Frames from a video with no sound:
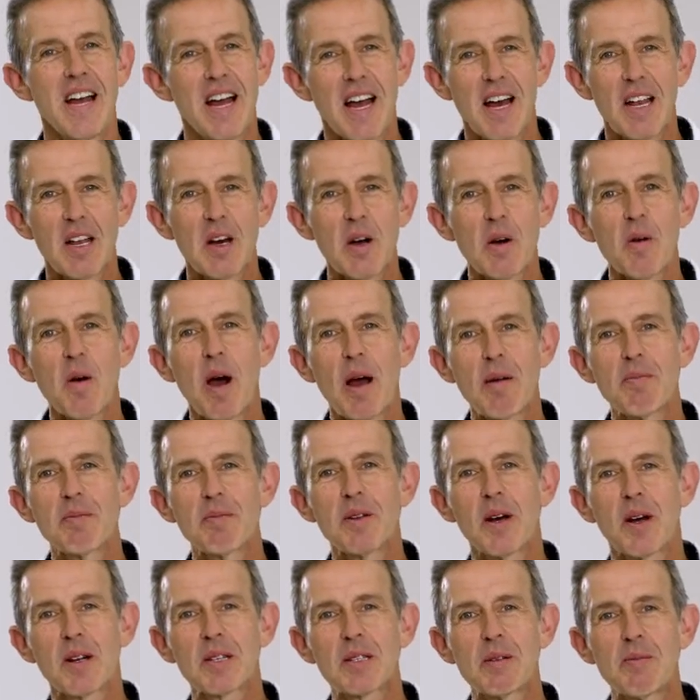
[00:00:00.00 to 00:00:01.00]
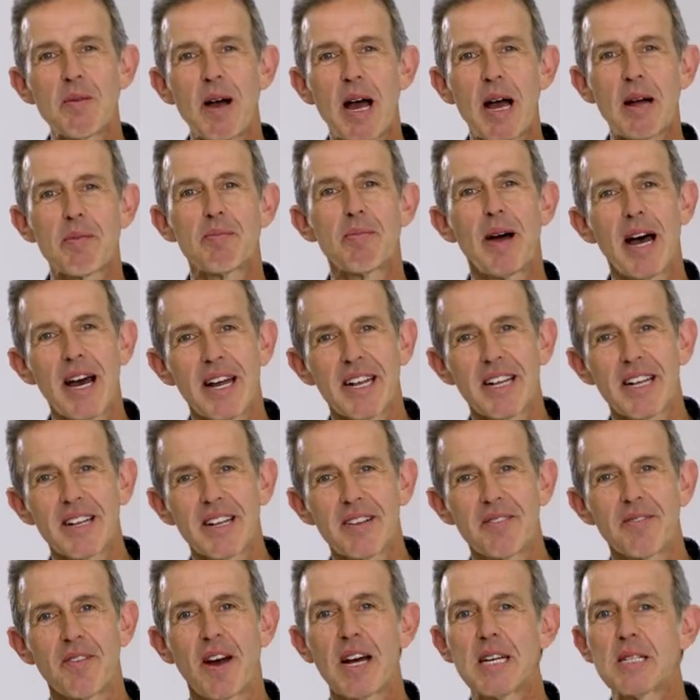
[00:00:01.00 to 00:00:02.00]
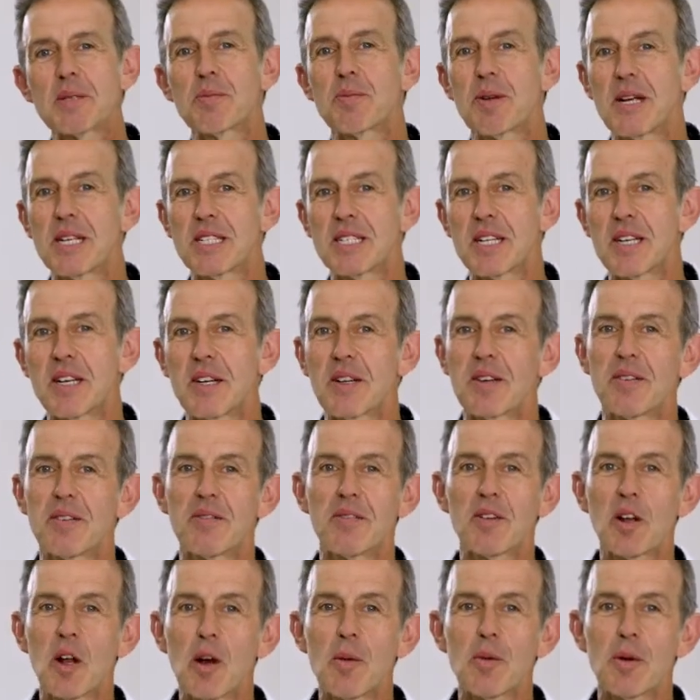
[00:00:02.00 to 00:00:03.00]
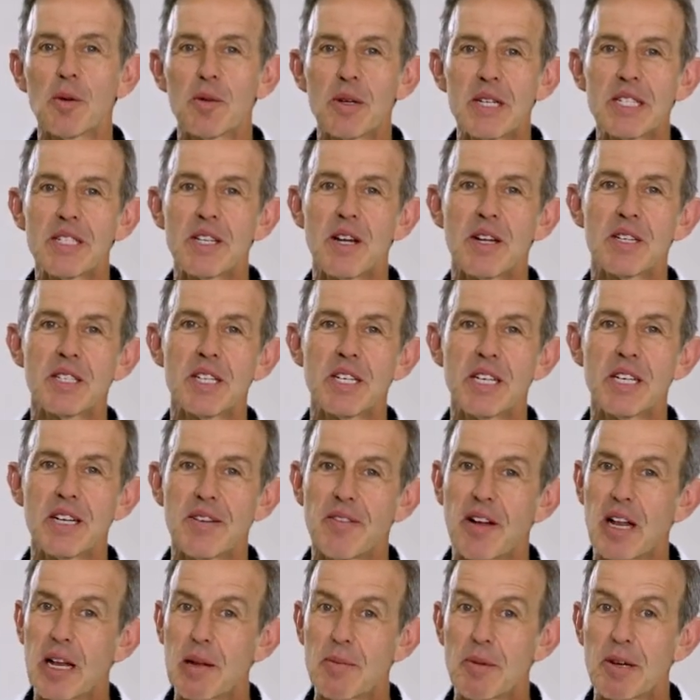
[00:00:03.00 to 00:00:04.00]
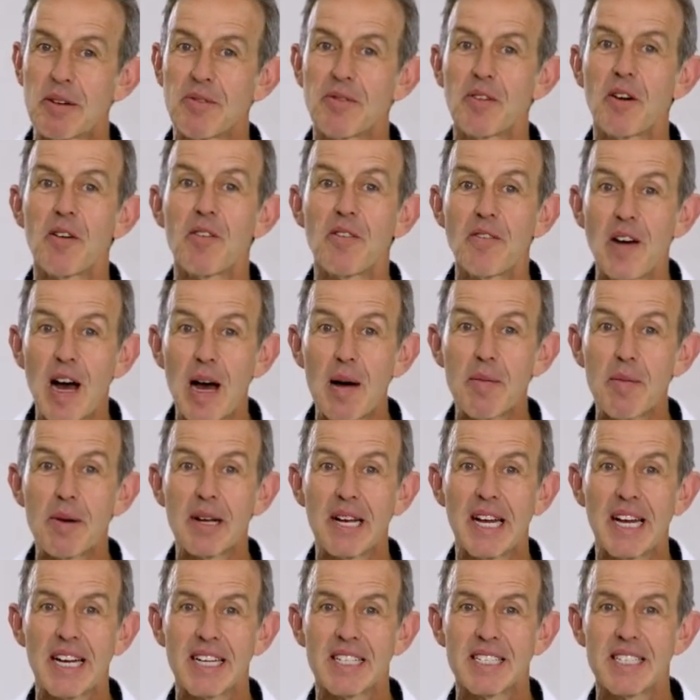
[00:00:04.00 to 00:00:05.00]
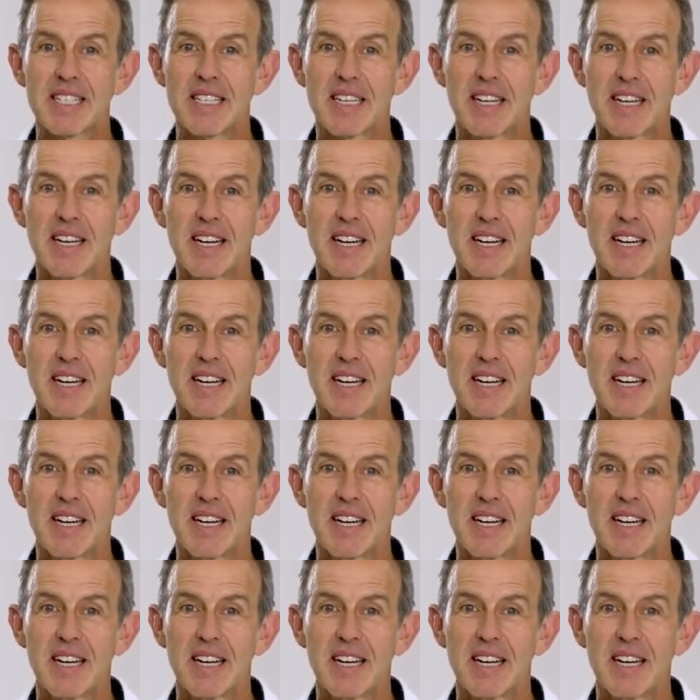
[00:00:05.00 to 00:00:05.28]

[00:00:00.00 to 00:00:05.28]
Hello, I'm Dr. Mark Bartlett, Vice President of Global Research and Development for Pharmanex.